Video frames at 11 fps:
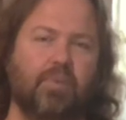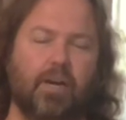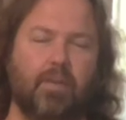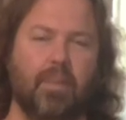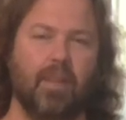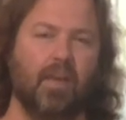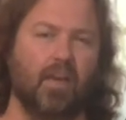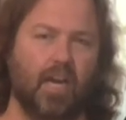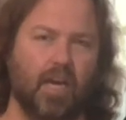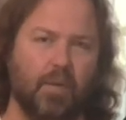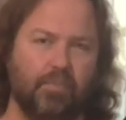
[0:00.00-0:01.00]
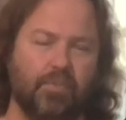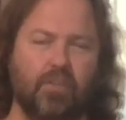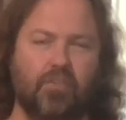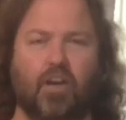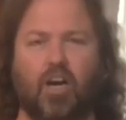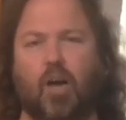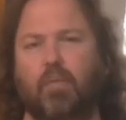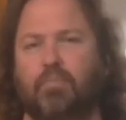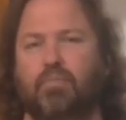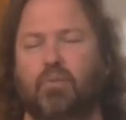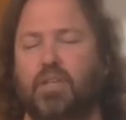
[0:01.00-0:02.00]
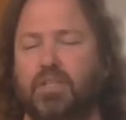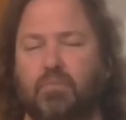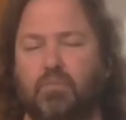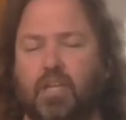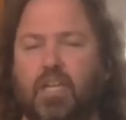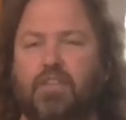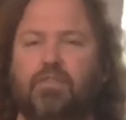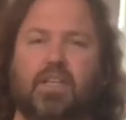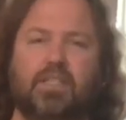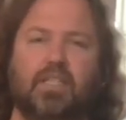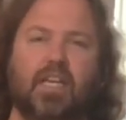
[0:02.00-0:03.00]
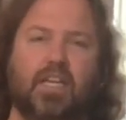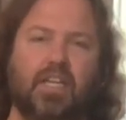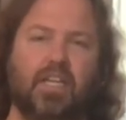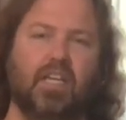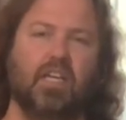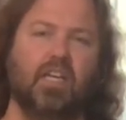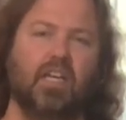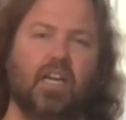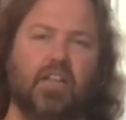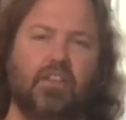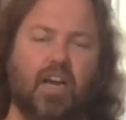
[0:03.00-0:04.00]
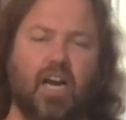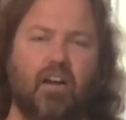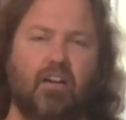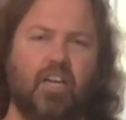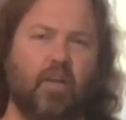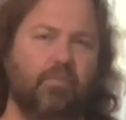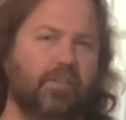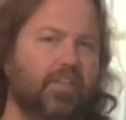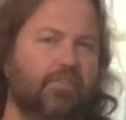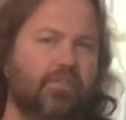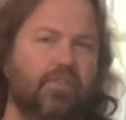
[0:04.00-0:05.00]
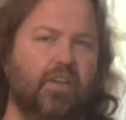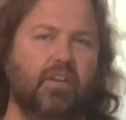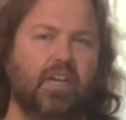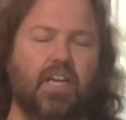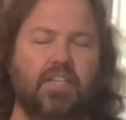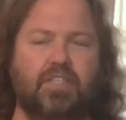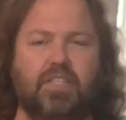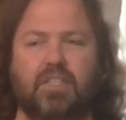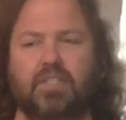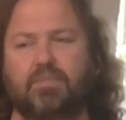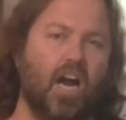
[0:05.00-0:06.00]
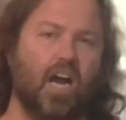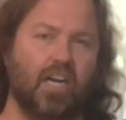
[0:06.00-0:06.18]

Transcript: But The Hobbit book is really fascinating and there are a couple of different variations.